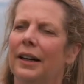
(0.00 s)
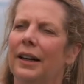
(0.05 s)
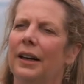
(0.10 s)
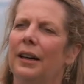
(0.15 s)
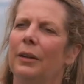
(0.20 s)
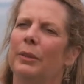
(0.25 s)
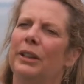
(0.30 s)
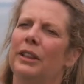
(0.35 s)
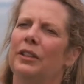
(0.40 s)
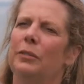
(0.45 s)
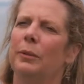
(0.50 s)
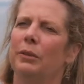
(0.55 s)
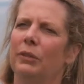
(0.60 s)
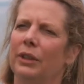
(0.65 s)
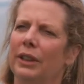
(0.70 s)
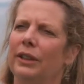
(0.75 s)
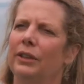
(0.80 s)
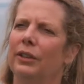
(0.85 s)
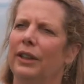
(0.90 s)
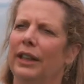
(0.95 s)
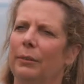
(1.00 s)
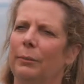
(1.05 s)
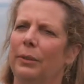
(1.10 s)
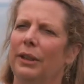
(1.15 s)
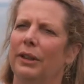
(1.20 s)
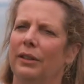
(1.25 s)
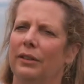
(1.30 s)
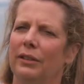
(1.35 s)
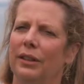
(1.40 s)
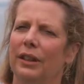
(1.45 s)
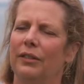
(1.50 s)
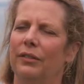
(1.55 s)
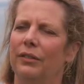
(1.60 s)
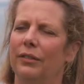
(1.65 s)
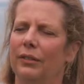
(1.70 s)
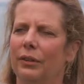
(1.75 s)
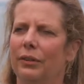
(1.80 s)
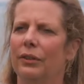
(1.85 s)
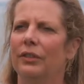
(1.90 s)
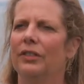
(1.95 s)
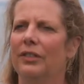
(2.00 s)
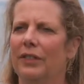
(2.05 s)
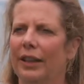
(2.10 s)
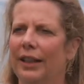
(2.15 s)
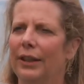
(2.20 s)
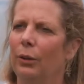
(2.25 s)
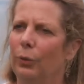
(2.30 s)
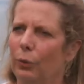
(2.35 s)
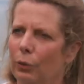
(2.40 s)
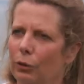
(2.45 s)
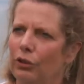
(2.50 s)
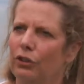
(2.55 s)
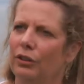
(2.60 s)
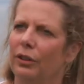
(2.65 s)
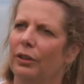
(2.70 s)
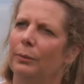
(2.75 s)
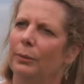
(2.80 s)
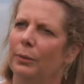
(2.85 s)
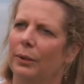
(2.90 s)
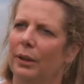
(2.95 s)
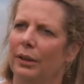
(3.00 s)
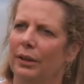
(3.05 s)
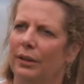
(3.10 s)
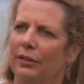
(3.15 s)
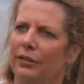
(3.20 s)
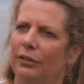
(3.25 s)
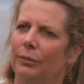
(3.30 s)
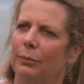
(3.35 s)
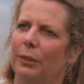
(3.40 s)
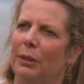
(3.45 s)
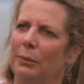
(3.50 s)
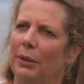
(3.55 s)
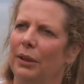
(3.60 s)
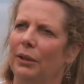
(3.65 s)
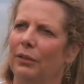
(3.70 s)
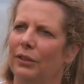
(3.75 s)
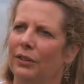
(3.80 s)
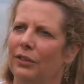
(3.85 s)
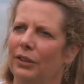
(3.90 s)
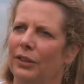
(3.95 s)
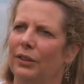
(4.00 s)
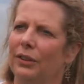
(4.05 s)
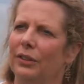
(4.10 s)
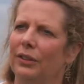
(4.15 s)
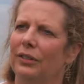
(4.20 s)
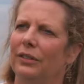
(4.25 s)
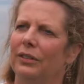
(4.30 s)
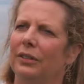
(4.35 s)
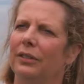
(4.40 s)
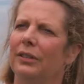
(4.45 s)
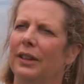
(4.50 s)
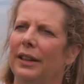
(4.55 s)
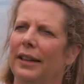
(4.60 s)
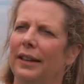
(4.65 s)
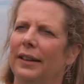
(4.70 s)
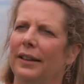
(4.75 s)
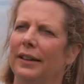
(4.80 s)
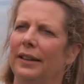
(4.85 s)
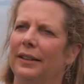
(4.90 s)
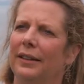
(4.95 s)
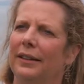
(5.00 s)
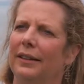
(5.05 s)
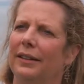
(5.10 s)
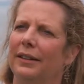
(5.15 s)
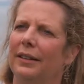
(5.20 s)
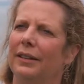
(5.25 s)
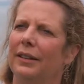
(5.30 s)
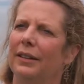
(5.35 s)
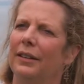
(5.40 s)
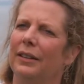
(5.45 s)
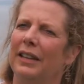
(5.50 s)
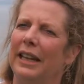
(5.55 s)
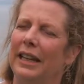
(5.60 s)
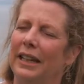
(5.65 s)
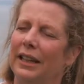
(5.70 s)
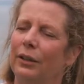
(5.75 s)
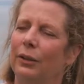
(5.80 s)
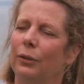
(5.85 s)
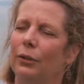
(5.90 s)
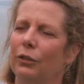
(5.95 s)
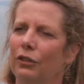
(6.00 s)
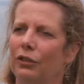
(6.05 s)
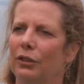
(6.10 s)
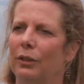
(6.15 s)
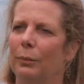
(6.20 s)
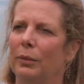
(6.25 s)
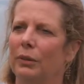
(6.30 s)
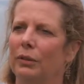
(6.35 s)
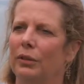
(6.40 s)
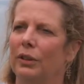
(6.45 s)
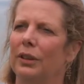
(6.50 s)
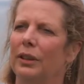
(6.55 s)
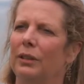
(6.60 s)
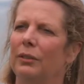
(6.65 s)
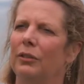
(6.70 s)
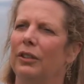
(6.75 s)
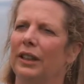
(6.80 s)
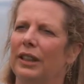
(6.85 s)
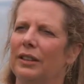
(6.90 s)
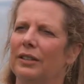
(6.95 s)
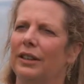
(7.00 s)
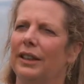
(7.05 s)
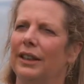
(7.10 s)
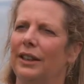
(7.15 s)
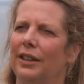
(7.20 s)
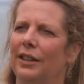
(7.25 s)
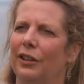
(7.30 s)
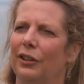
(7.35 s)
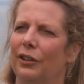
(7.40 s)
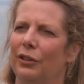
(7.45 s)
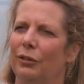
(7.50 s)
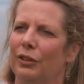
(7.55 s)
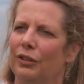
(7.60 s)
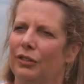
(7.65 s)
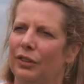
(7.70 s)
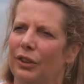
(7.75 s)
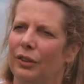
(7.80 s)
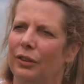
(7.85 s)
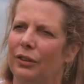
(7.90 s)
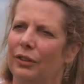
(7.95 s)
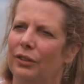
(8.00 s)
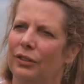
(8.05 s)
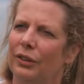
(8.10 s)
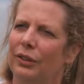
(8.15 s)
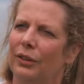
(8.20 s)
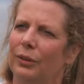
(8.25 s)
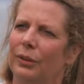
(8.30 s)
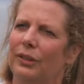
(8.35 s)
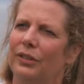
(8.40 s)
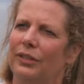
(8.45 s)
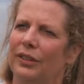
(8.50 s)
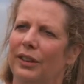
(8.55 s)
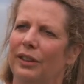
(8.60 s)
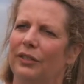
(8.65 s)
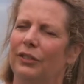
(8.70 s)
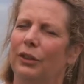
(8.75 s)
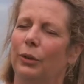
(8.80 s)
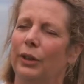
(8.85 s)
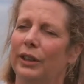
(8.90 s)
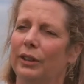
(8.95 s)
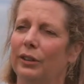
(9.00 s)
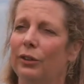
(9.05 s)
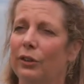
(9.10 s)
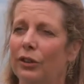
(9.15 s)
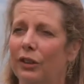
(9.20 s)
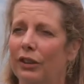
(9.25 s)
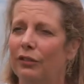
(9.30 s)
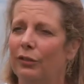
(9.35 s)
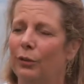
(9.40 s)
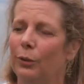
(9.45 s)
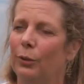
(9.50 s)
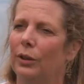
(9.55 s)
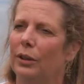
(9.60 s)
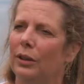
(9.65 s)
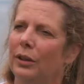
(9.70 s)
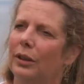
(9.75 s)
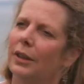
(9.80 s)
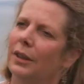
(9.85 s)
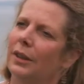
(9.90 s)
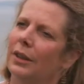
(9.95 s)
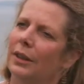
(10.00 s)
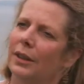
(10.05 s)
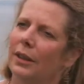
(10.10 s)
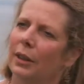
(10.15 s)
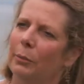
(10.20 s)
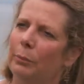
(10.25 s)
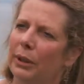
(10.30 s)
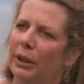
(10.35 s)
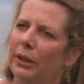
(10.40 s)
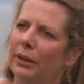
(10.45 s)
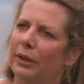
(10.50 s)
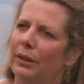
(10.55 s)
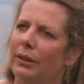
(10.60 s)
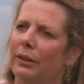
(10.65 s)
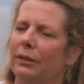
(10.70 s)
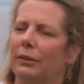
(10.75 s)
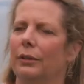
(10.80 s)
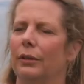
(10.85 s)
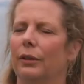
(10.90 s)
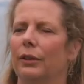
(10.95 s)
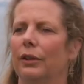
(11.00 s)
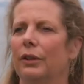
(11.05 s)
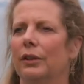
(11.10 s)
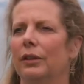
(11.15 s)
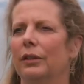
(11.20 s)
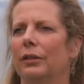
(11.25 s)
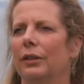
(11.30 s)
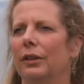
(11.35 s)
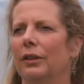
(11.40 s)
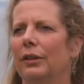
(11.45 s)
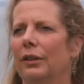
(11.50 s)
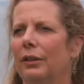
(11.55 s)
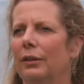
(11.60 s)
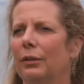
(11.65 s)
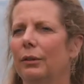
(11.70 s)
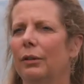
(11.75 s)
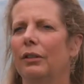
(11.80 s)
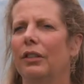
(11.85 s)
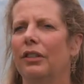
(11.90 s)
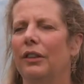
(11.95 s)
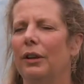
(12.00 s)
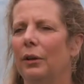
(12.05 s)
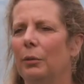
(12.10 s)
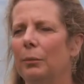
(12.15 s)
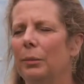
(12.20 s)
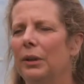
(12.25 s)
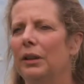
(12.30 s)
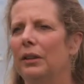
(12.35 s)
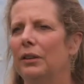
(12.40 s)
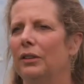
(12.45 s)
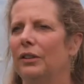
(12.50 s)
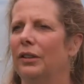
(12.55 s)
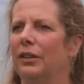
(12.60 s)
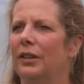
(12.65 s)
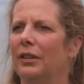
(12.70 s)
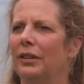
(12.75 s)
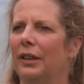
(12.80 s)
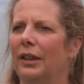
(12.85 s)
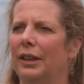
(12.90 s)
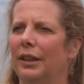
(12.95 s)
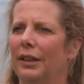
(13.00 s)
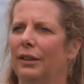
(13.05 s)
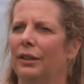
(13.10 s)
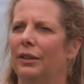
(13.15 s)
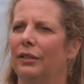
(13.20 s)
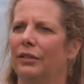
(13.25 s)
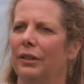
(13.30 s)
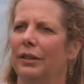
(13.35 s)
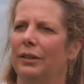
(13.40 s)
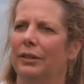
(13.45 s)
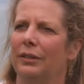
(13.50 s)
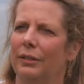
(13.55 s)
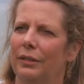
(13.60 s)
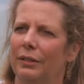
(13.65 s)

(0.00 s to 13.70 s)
And it's been really great because I've learned to take ownership of my blood results, and taking ownership has really translated into results. So instead of going to look for a pill or, a therapy that's going to take care of it,